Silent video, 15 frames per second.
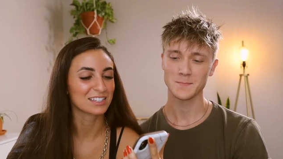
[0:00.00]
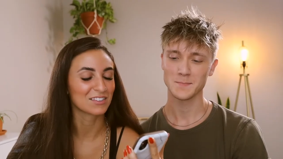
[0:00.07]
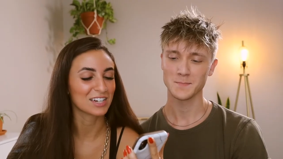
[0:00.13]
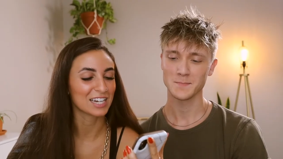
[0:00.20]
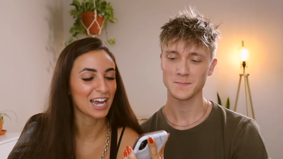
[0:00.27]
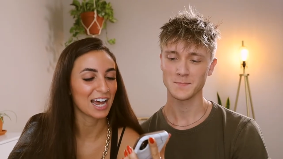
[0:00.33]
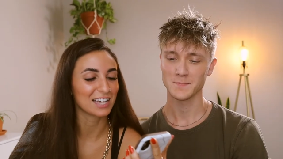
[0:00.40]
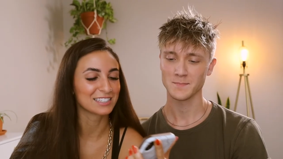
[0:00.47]

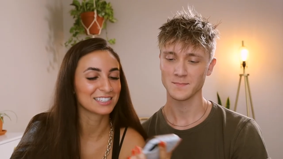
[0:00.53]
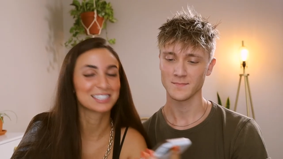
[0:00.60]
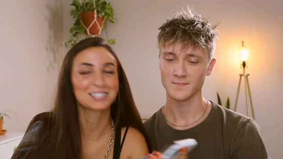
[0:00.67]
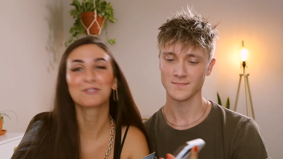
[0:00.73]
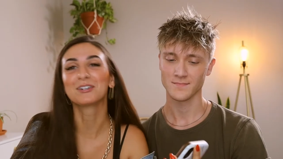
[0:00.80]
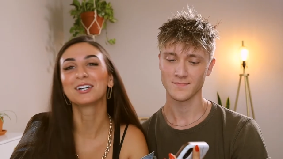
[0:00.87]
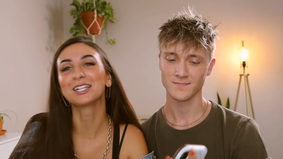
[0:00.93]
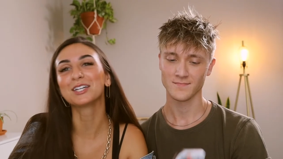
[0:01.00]
Speaker 1: somebody asks,
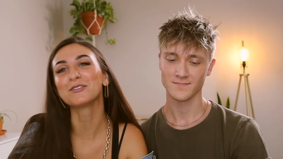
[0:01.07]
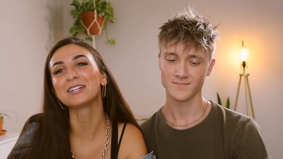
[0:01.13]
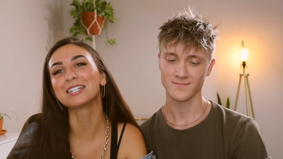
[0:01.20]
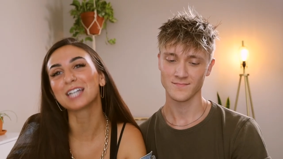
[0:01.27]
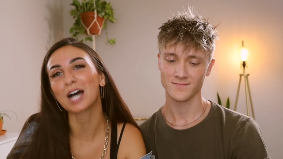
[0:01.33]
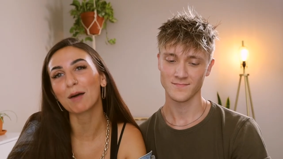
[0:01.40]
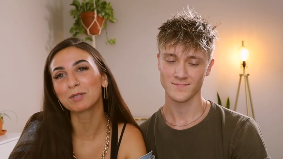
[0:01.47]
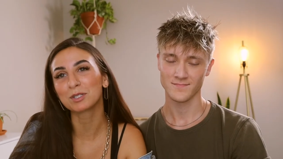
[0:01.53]
will you
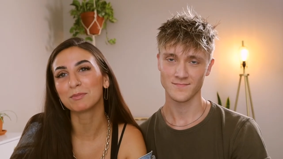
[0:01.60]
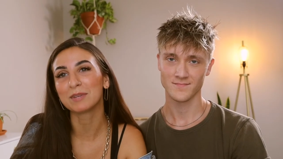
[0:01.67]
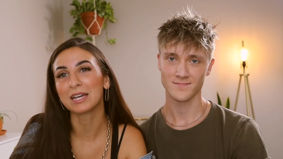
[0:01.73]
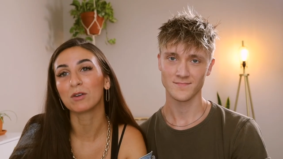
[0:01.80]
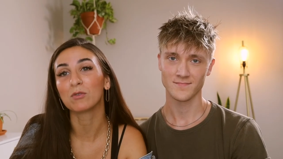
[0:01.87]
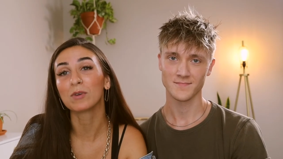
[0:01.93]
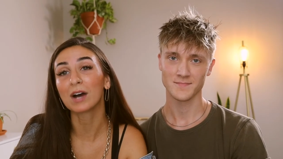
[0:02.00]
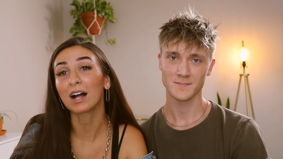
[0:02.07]
adopt
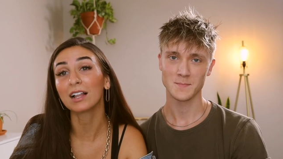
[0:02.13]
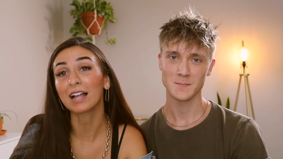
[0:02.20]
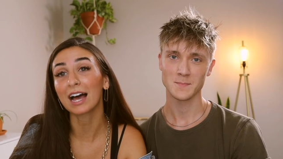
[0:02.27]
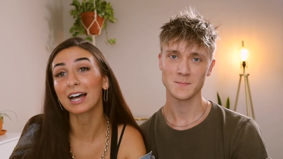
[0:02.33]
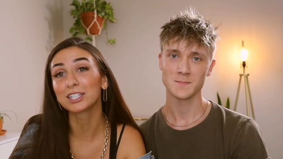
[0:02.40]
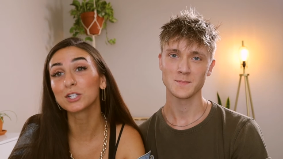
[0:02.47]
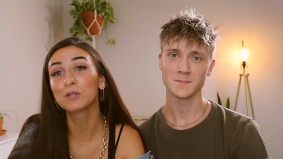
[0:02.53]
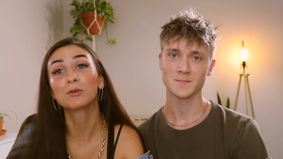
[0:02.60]
me? Well,
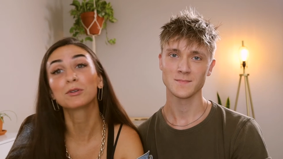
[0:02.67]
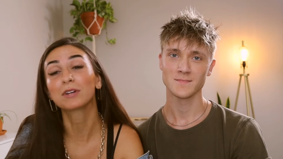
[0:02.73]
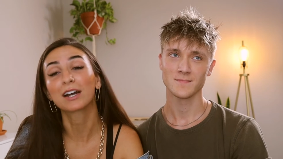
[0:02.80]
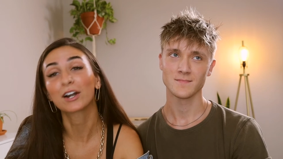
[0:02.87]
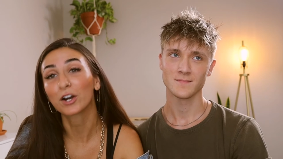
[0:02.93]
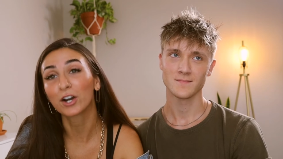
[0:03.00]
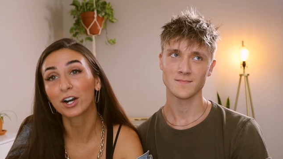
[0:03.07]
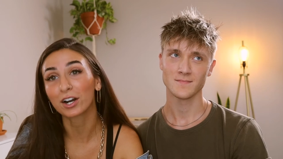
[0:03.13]
as you
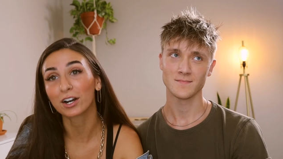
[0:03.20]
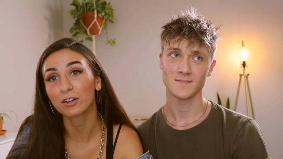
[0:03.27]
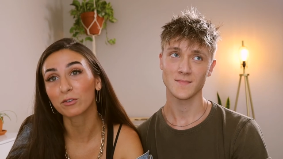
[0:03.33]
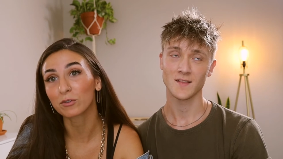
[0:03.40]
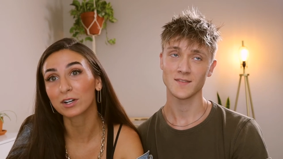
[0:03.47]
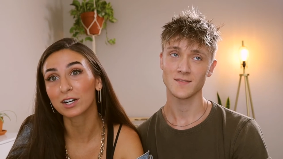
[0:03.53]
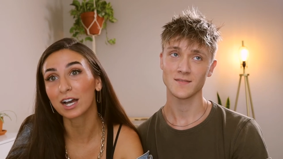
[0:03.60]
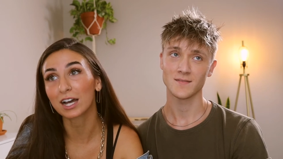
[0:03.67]

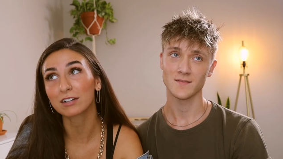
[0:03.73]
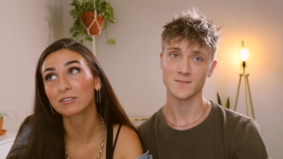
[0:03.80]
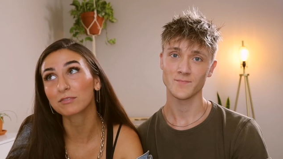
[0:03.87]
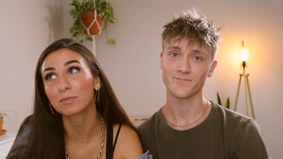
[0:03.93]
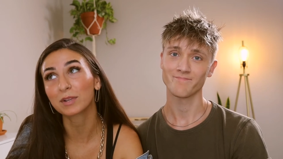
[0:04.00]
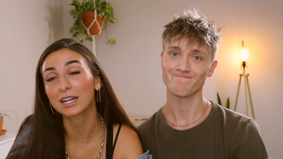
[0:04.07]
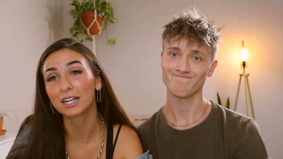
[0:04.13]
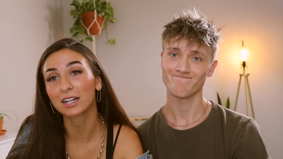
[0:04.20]
heard, we're
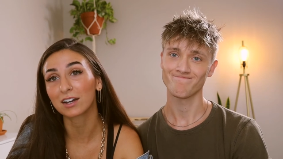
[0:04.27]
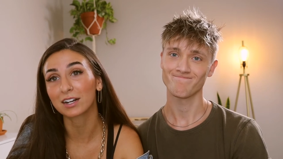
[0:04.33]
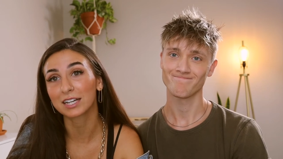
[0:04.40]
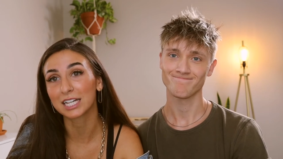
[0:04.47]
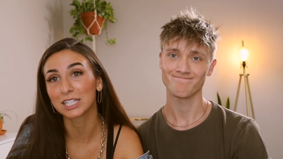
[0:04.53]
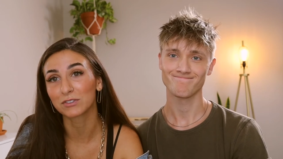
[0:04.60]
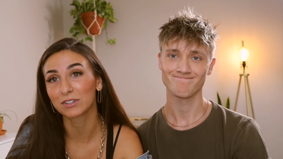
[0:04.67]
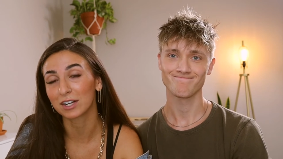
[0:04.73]
not planning
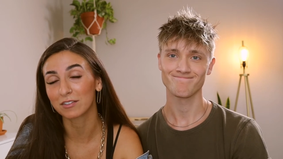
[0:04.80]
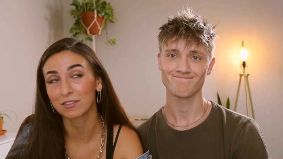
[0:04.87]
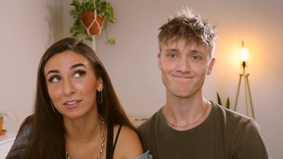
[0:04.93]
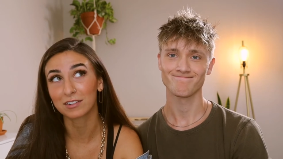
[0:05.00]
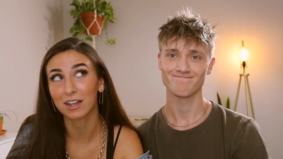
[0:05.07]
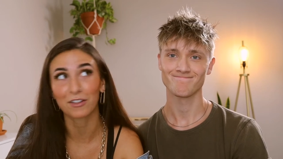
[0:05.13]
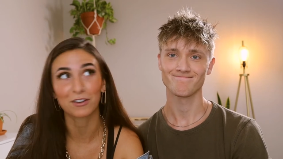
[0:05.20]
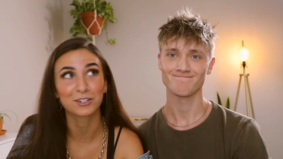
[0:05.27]
on kids for
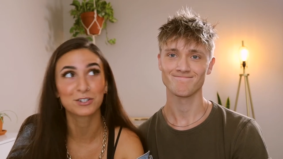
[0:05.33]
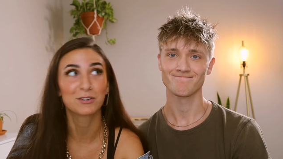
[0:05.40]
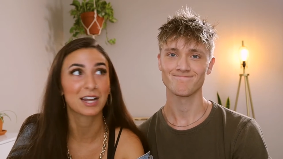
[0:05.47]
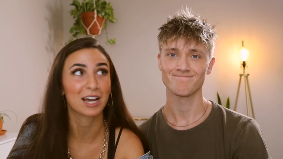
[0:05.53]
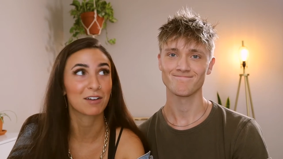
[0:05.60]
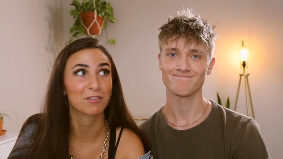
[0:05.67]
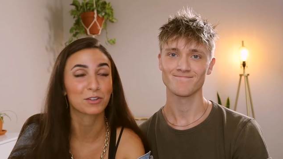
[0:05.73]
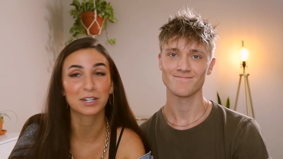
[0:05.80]
another two and
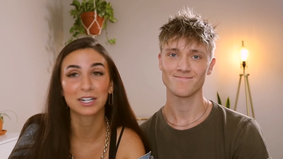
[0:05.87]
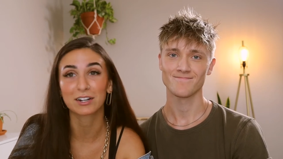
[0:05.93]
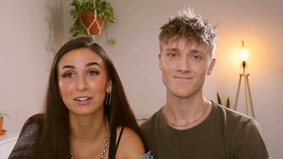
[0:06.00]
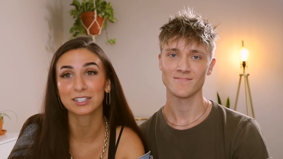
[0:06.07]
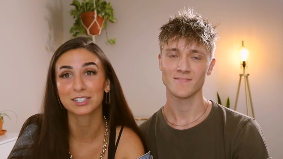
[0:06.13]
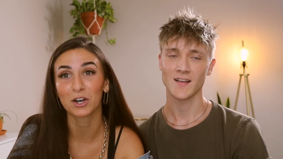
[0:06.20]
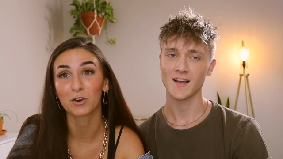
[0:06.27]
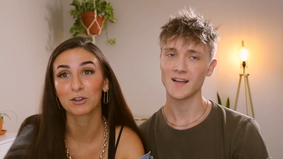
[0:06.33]
a half, three
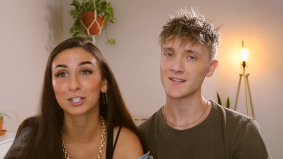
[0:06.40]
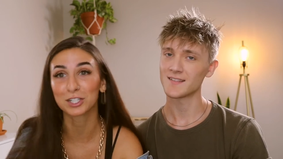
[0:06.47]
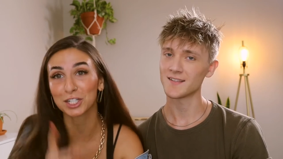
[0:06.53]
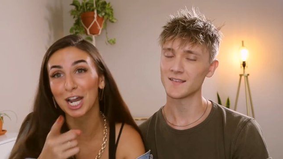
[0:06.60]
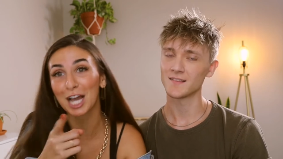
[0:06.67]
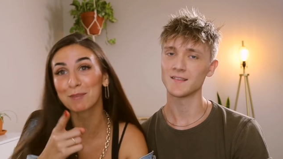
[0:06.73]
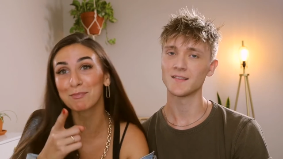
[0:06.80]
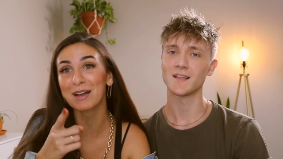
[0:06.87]
years, so it's
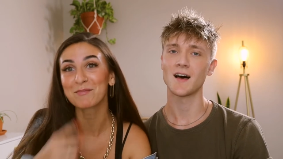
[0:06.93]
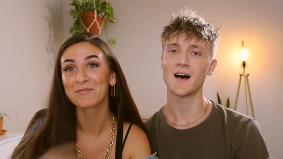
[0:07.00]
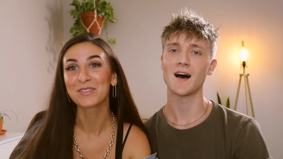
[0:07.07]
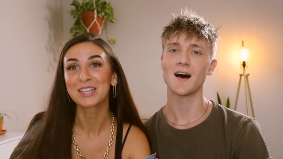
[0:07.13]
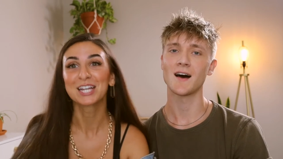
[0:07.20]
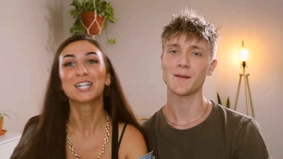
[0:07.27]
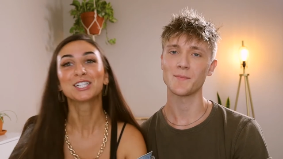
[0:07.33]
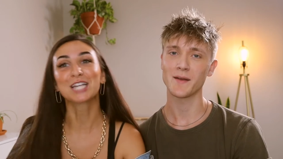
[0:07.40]
check,
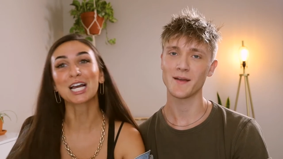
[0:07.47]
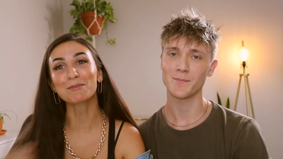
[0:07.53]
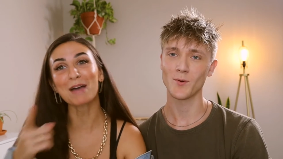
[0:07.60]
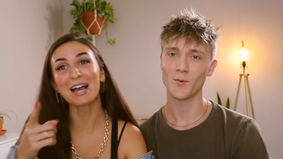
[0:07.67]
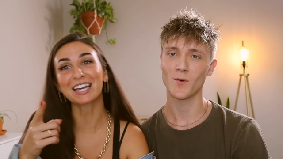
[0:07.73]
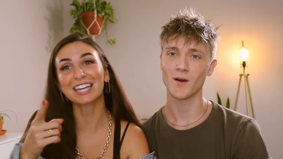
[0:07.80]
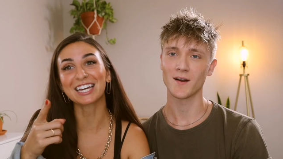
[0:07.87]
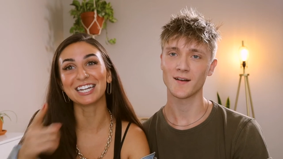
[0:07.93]
ba check
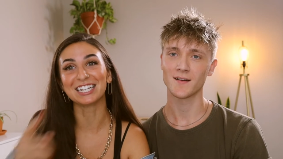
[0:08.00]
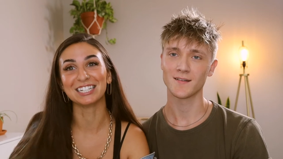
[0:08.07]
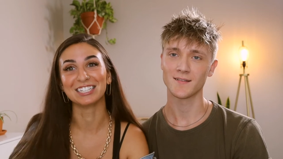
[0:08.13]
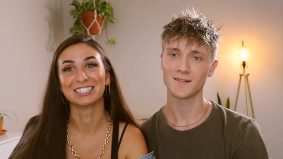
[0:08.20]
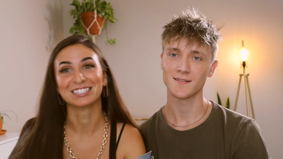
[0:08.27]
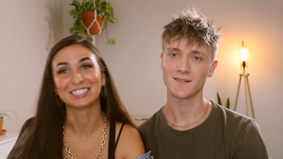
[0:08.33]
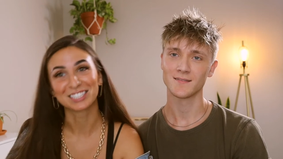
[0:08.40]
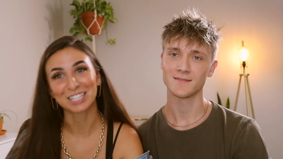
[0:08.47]
back
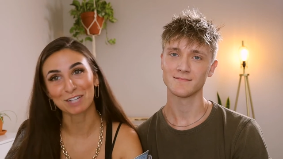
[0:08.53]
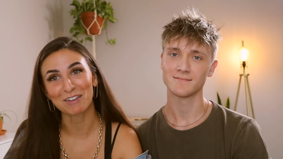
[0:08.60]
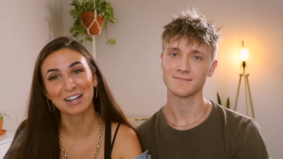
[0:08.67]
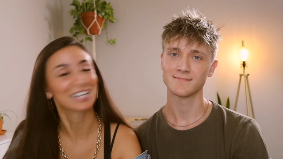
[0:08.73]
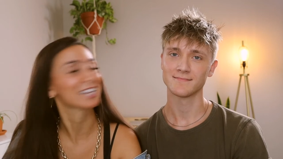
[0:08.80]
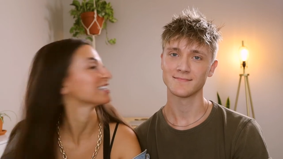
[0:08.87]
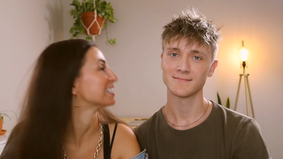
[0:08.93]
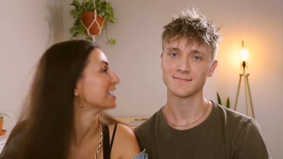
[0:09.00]
in. Check
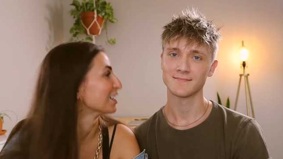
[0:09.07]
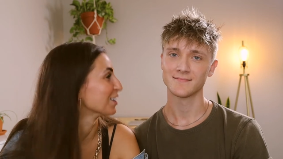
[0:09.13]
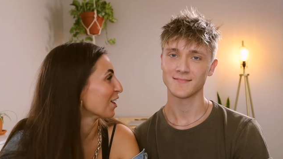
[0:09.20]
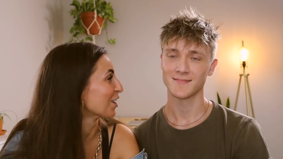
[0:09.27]
back in.